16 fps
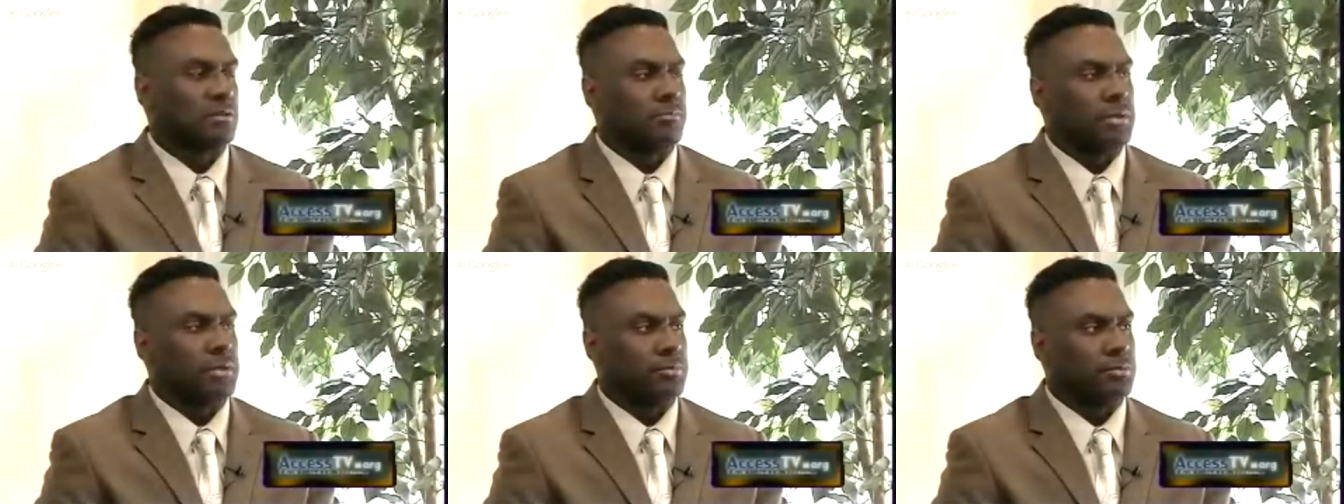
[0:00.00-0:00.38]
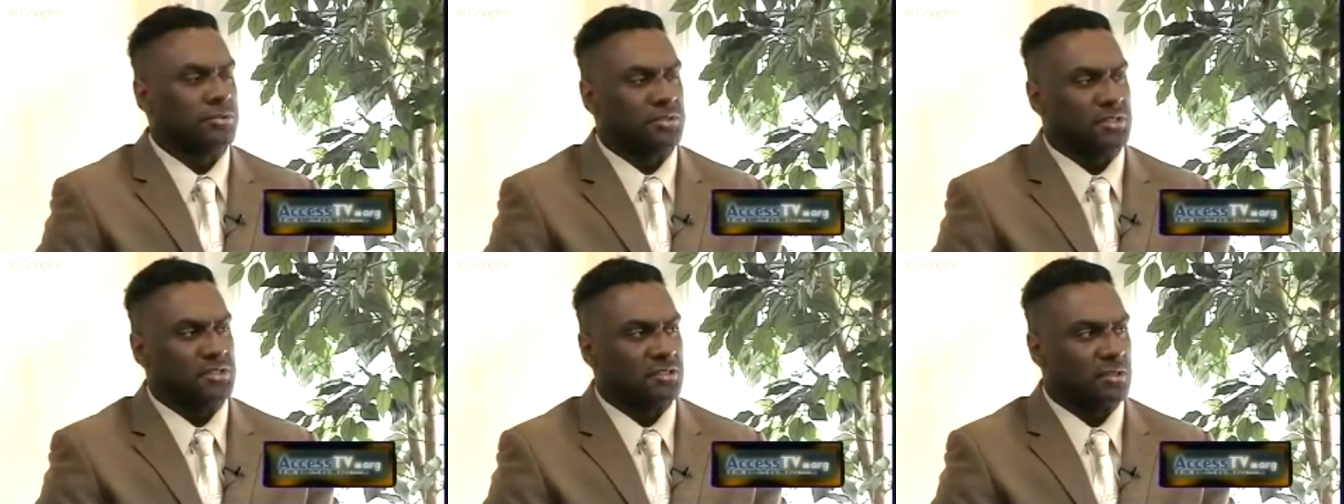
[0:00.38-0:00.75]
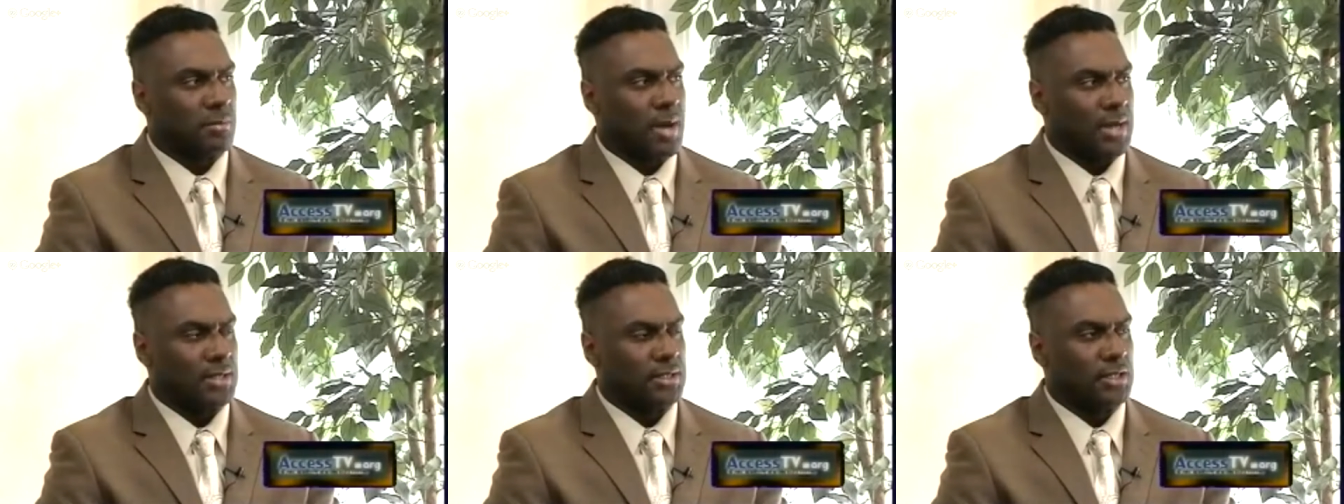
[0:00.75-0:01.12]
and people see
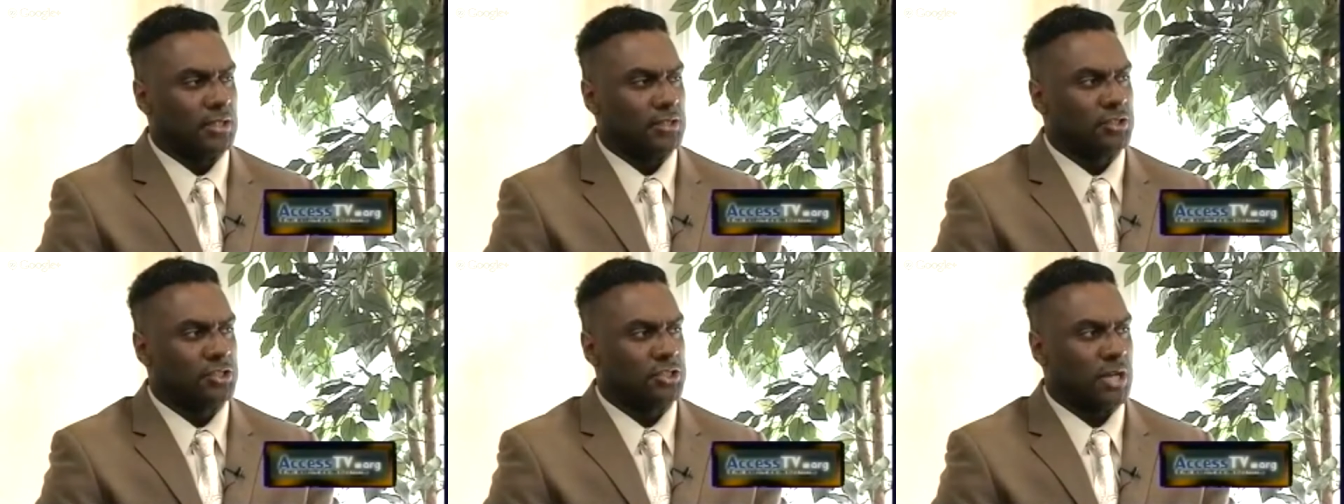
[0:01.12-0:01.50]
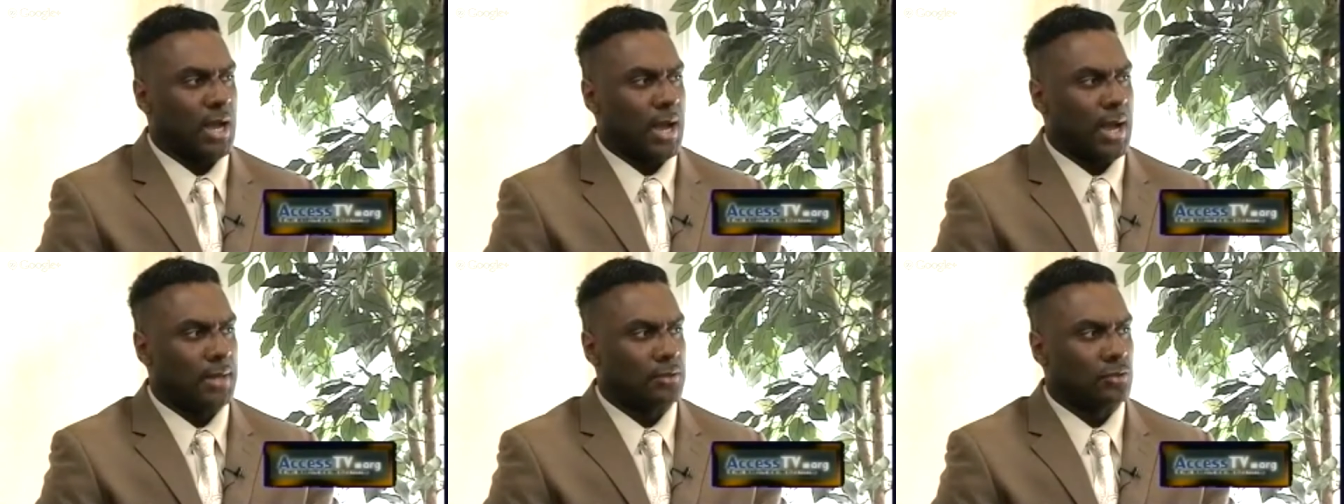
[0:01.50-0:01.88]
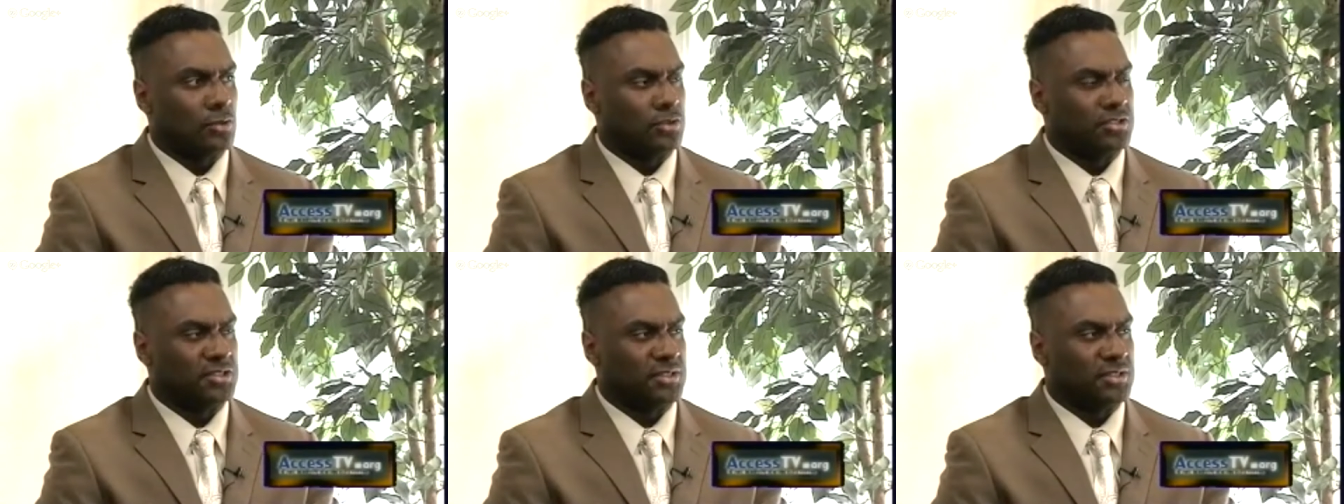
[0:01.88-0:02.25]
somebody get shot
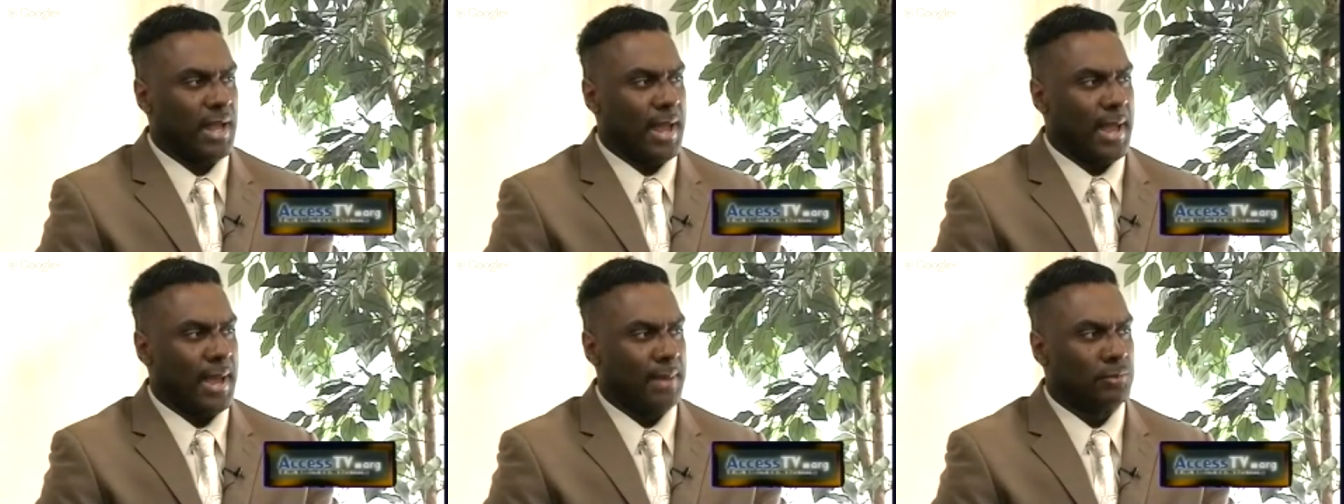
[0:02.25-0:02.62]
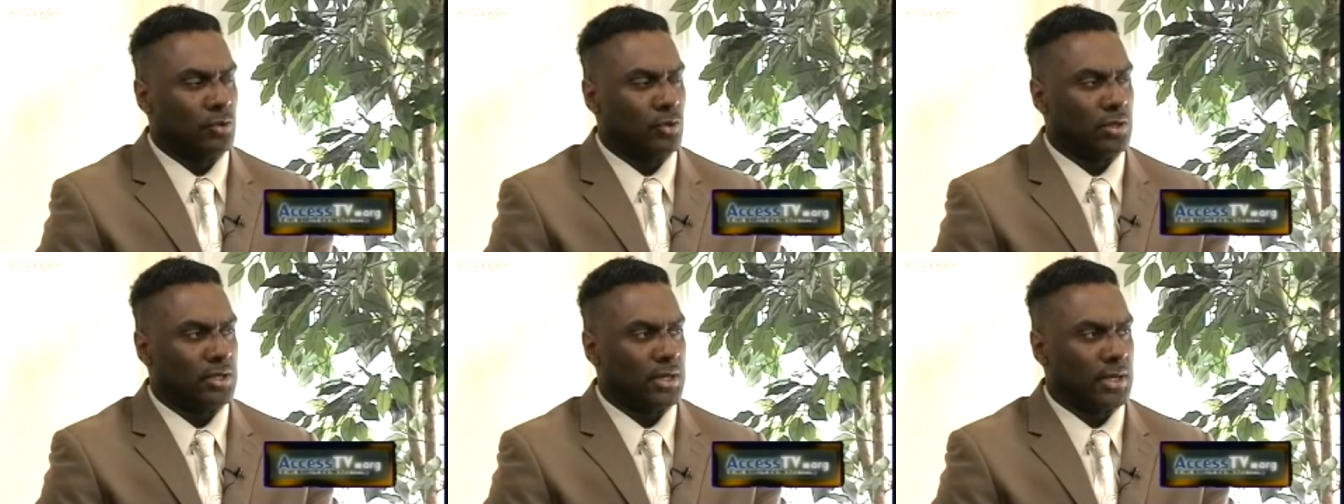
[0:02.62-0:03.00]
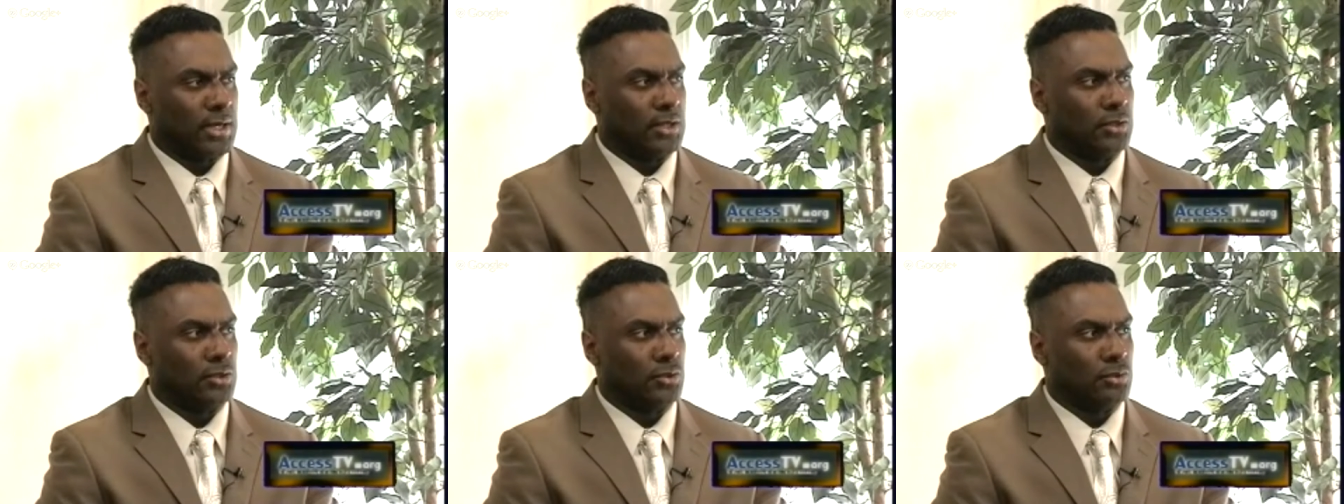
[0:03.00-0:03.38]
or stabbed or
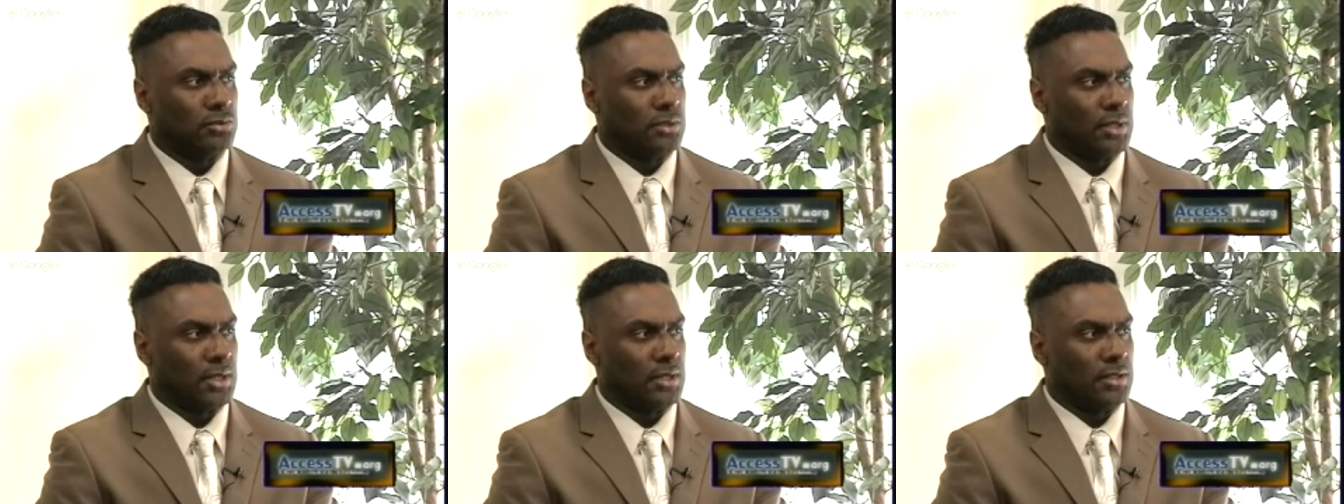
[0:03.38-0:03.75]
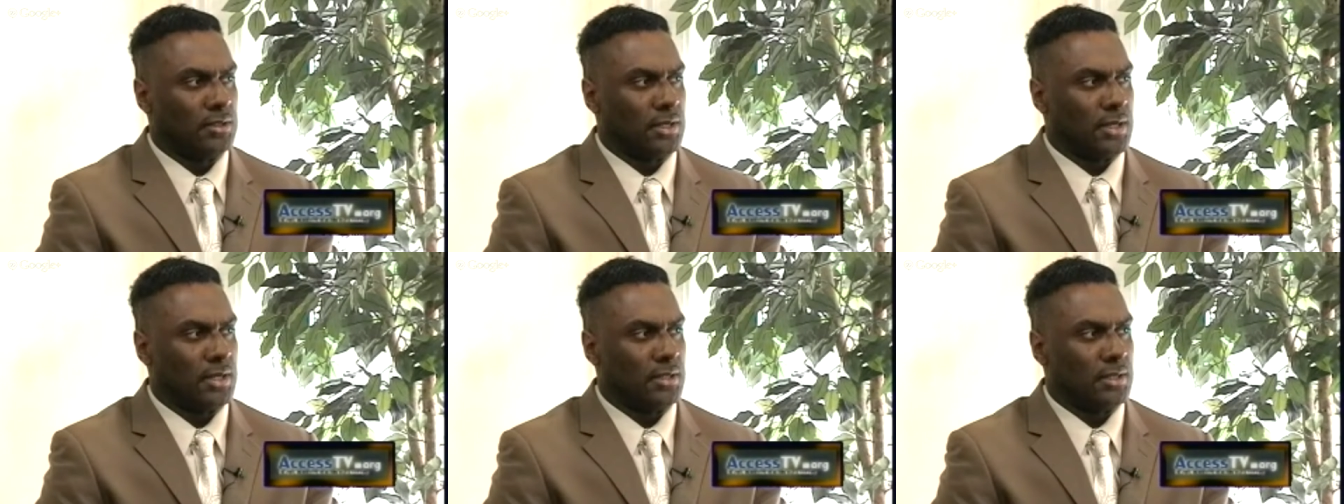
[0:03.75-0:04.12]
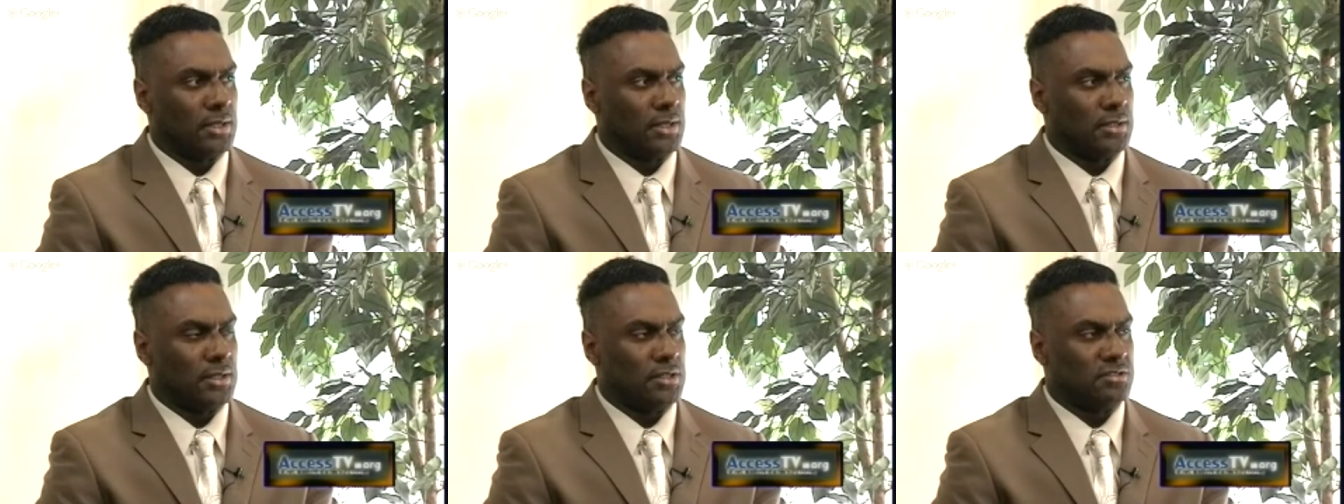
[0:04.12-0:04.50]
killed, and then
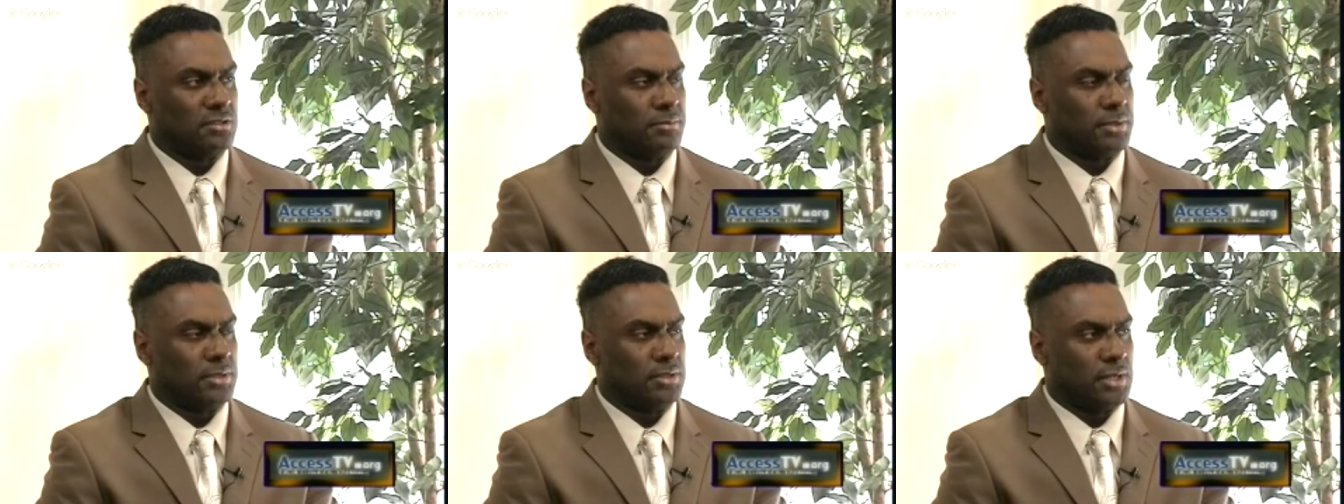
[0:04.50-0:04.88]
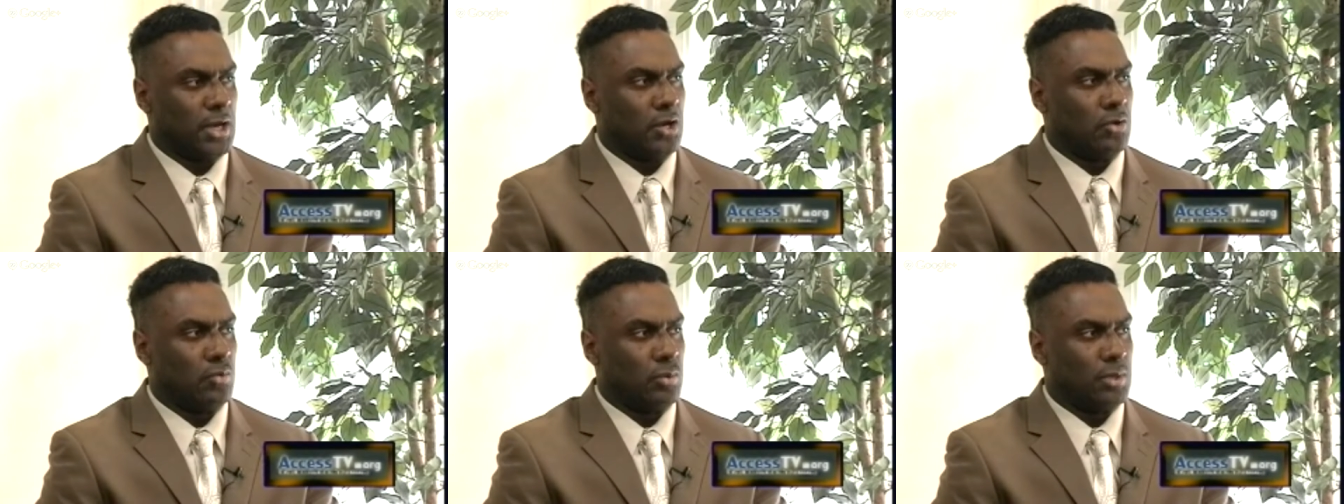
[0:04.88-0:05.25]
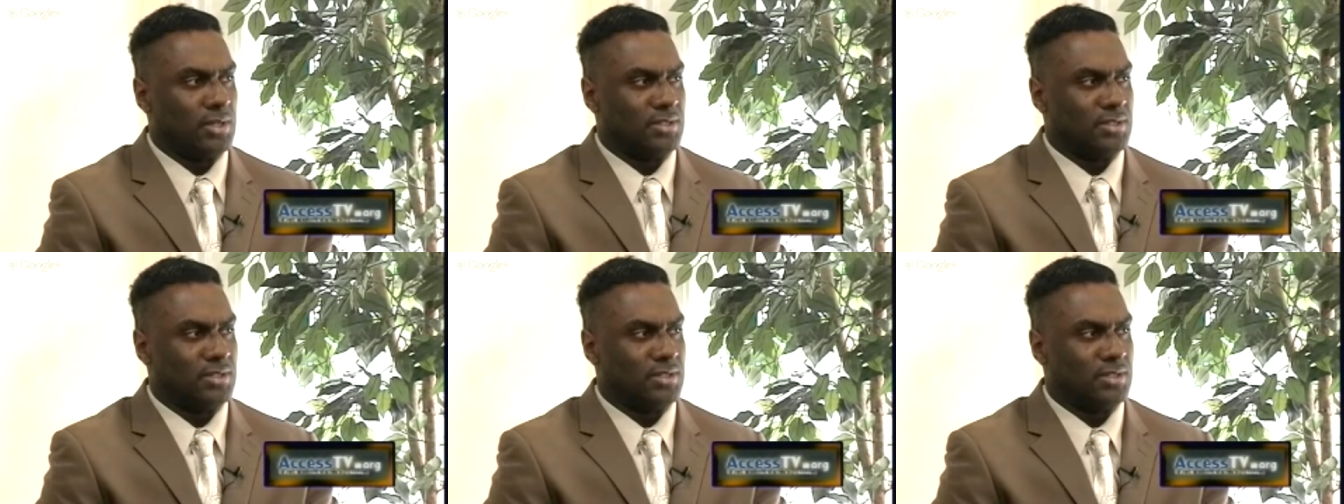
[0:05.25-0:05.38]
it needs to be dealt with,